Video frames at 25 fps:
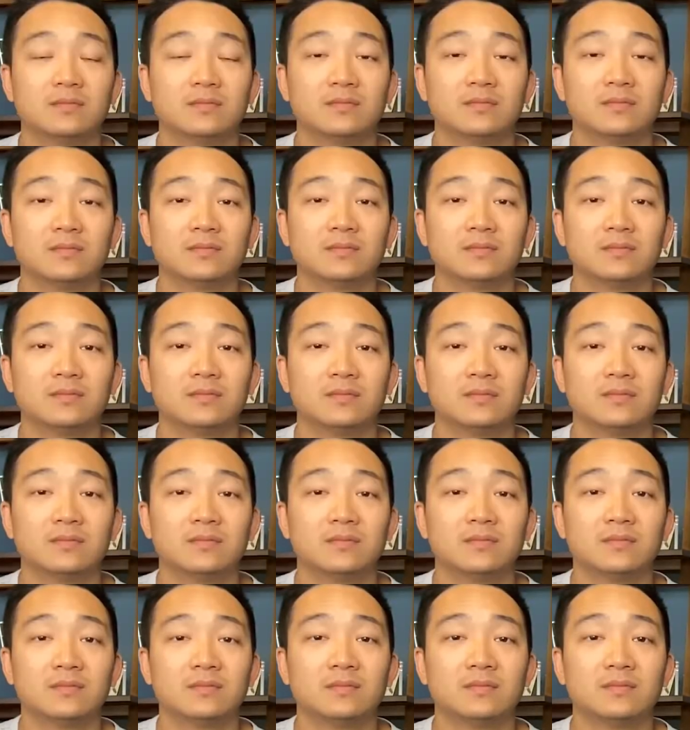
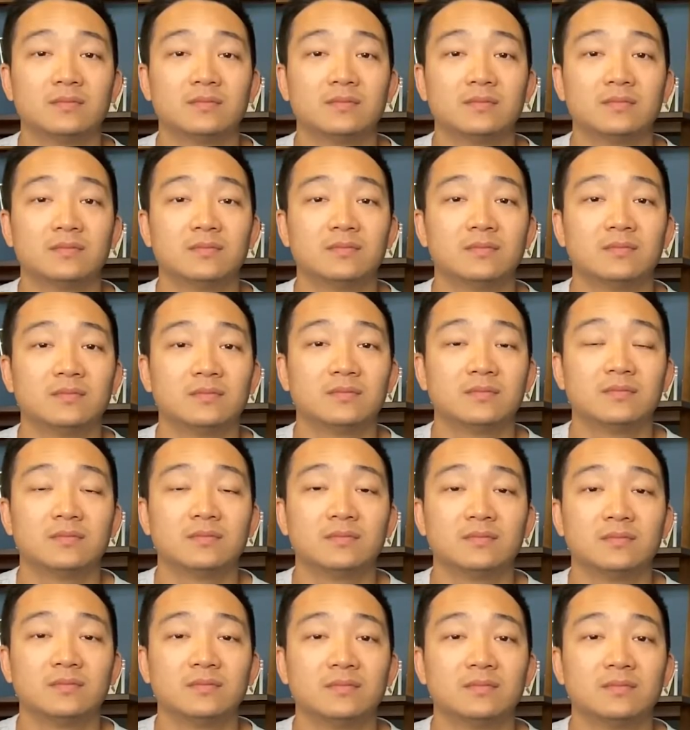
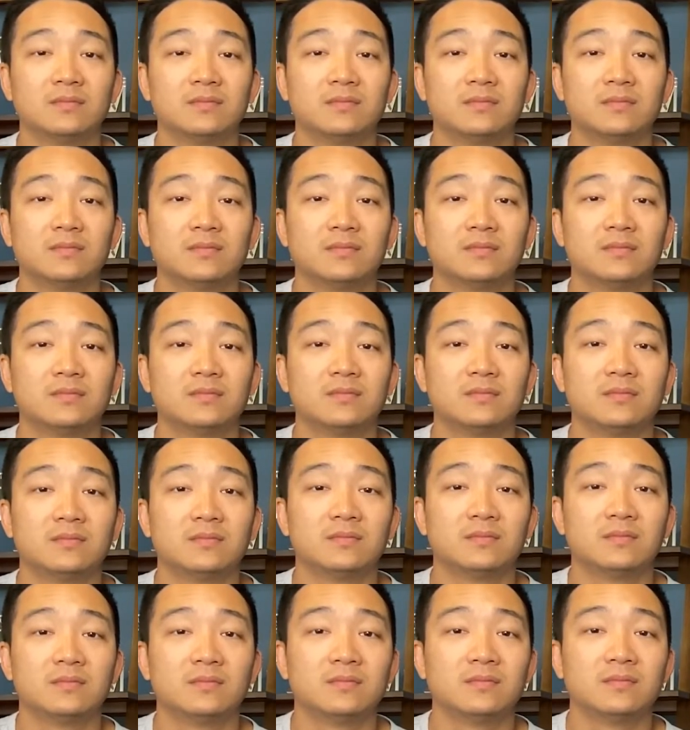
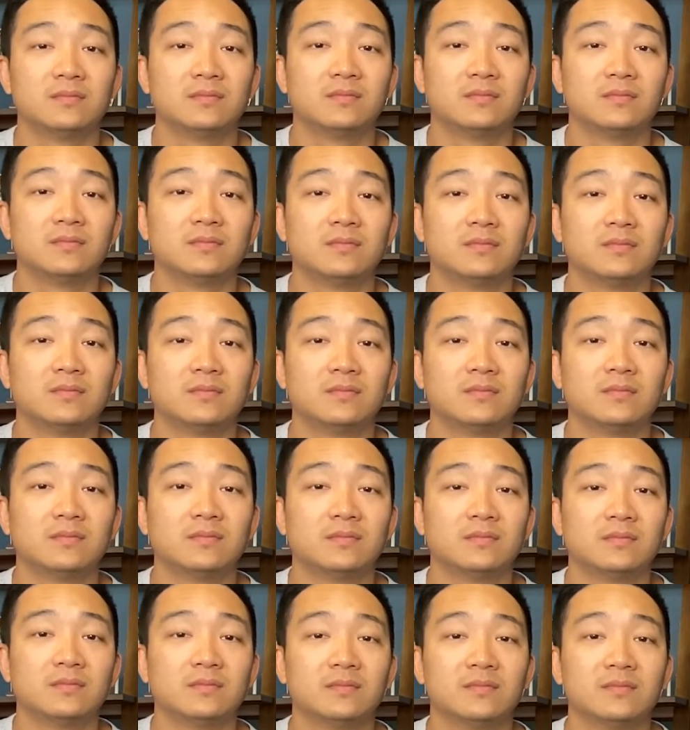
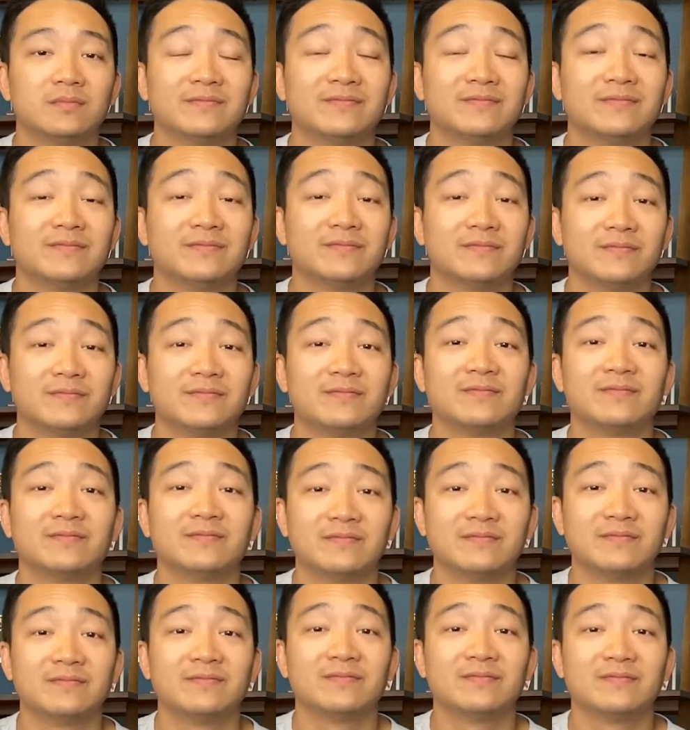
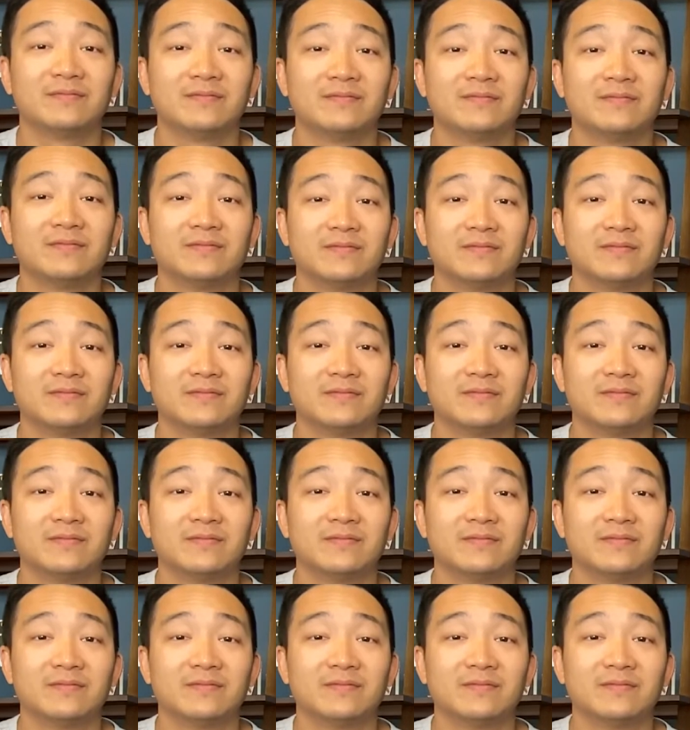This person isn't speaking.